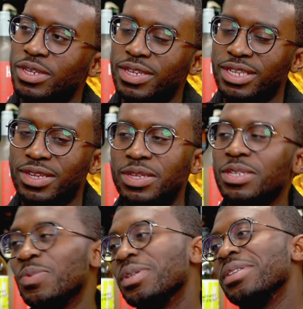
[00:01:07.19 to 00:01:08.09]
And so this
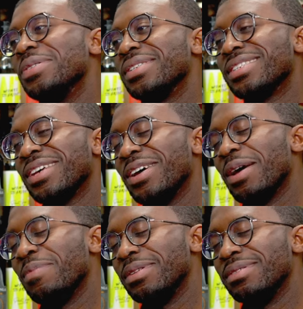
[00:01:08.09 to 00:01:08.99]
is one of those. So
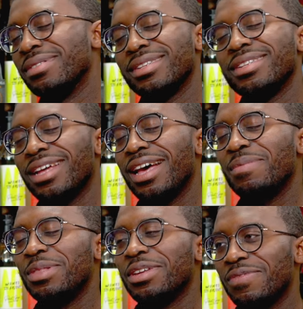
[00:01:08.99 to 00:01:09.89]
I've been I've
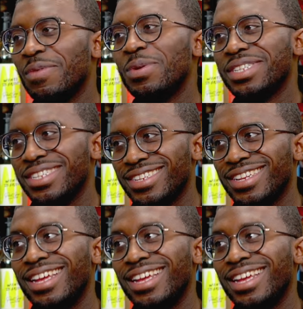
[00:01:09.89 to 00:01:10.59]
been looking forward to this.